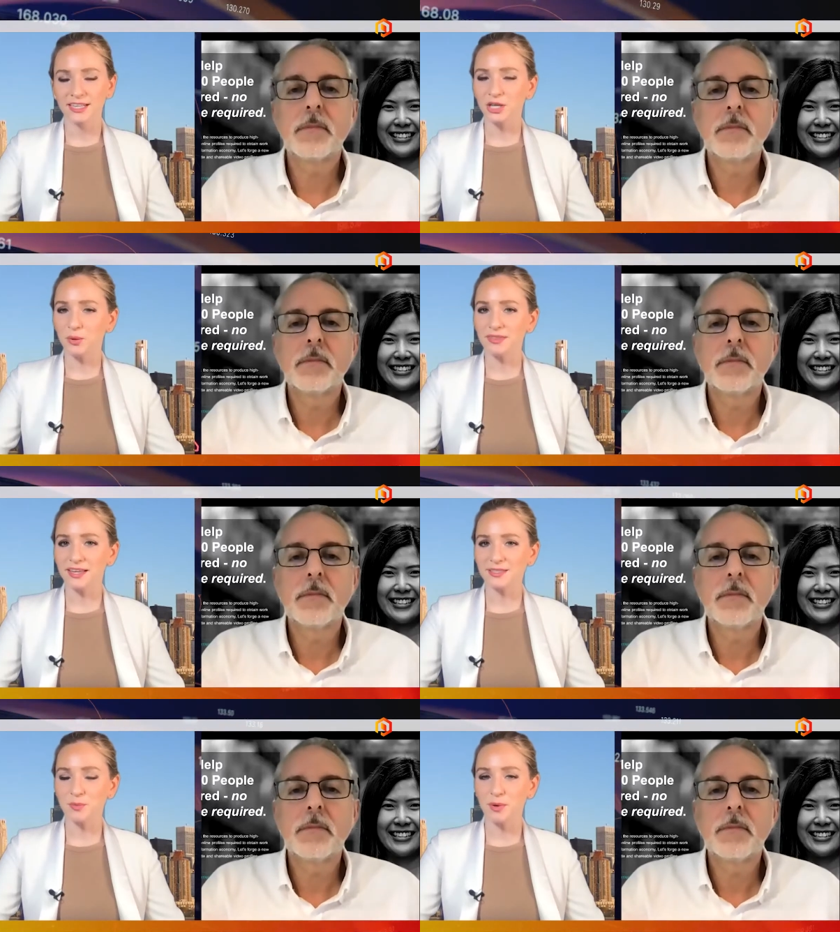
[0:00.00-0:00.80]
Speaker 1: Hello,
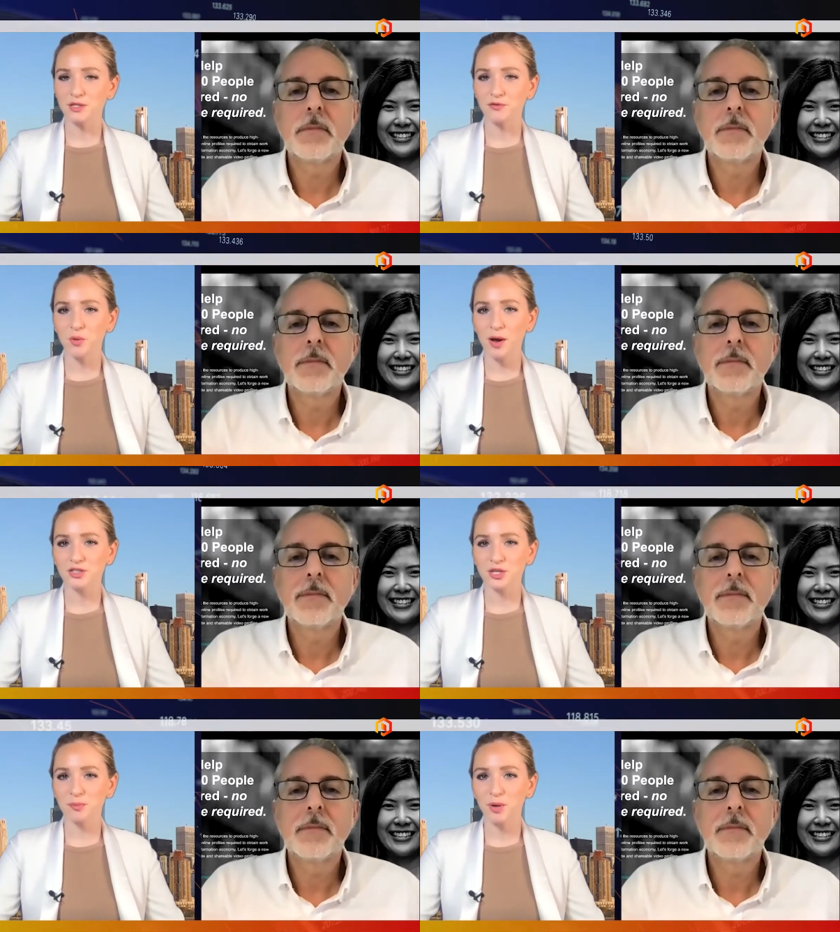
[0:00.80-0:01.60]
and thanks so much for
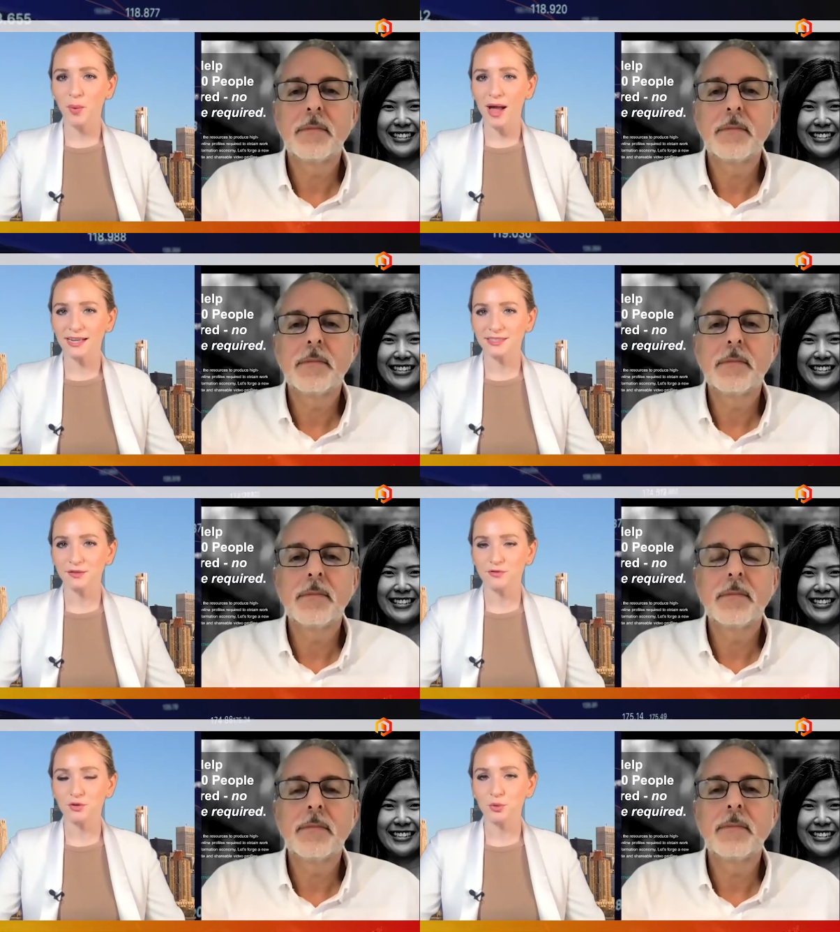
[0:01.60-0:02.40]
watching
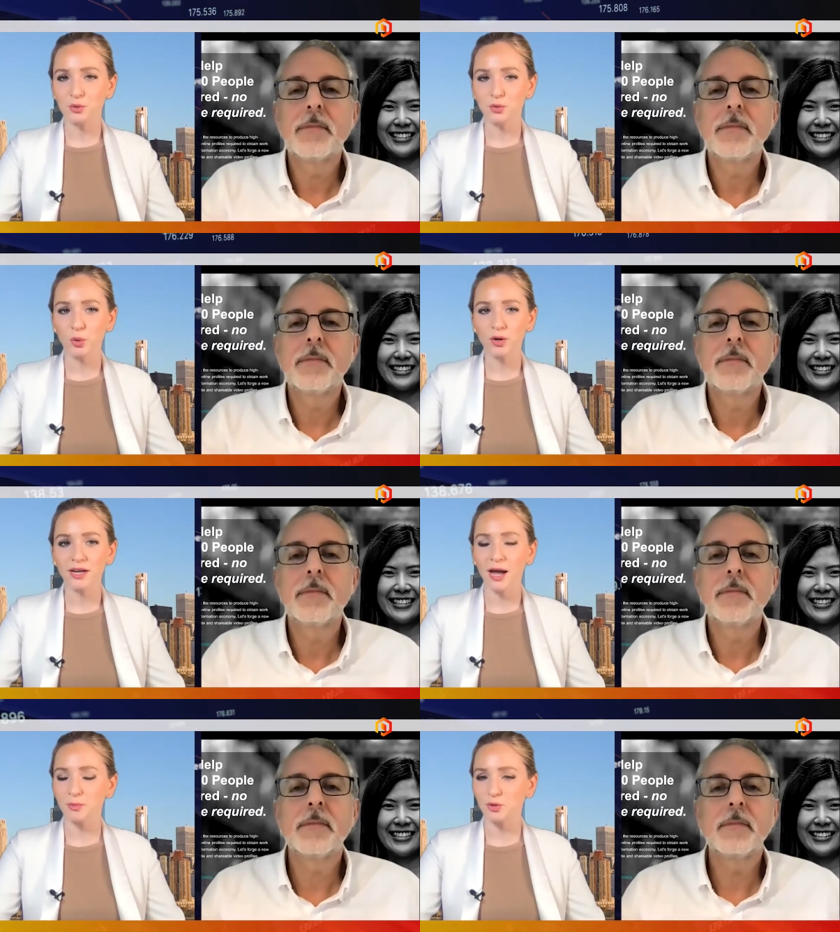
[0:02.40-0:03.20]
Proactive New
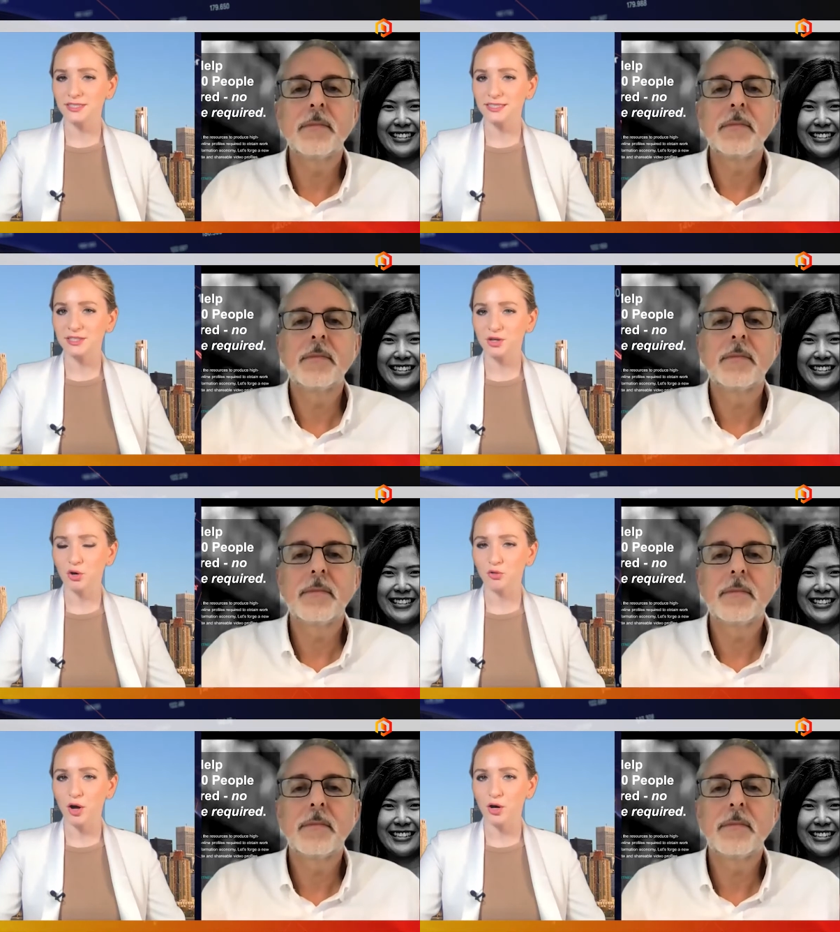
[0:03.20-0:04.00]
York. I'm Christine
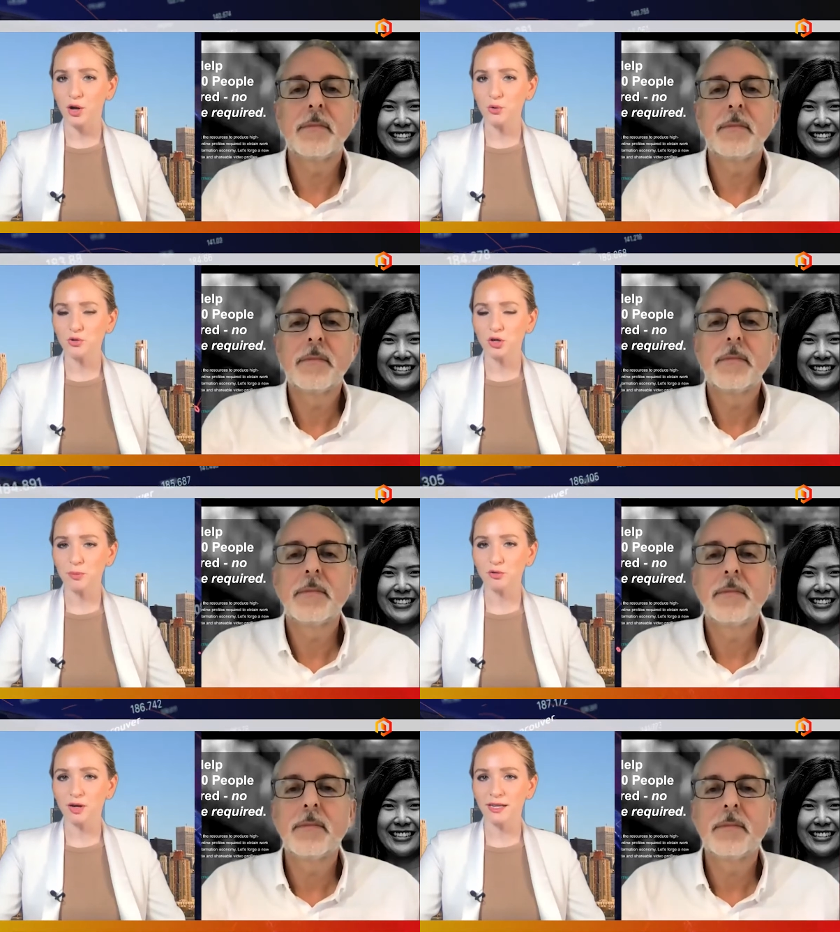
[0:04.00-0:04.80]
Corrado.
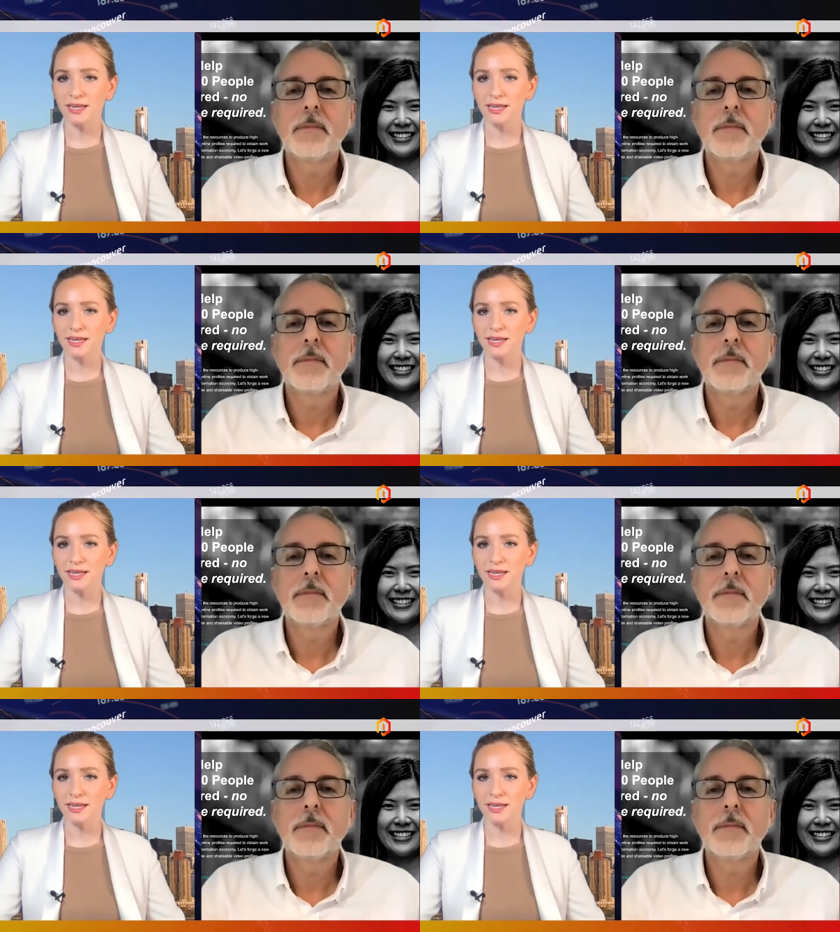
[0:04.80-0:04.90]
Joining me right